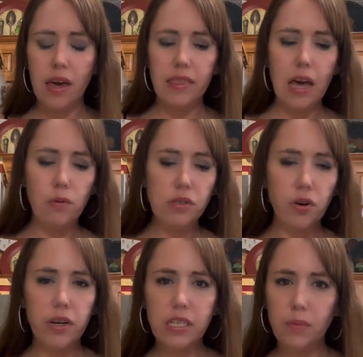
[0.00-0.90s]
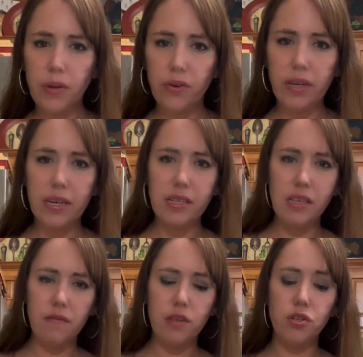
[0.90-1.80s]
that was our experience
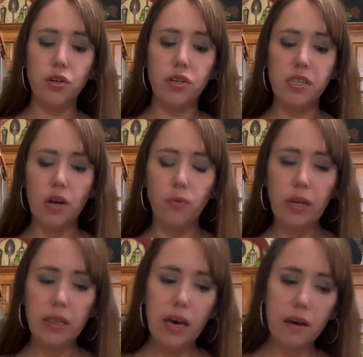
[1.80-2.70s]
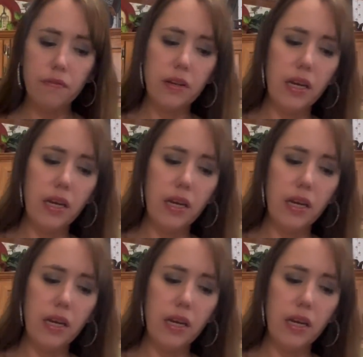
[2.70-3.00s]
of the church that we left,